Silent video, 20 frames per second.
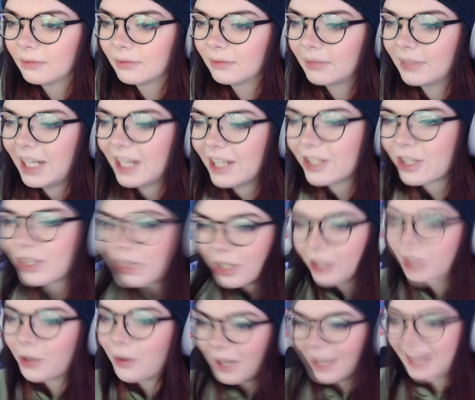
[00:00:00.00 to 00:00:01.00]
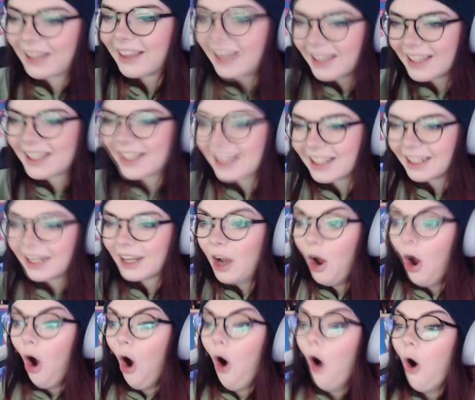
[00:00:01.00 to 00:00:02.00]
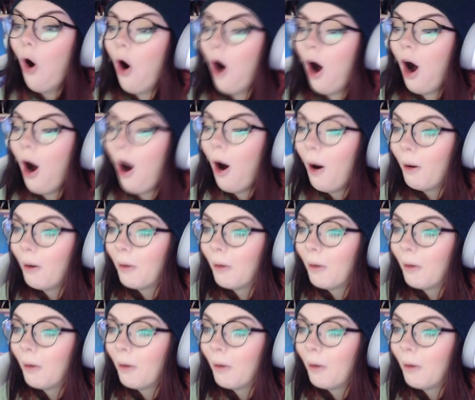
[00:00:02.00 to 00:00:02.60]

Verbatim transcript: He's just gonna go like this, isn't he? Oh!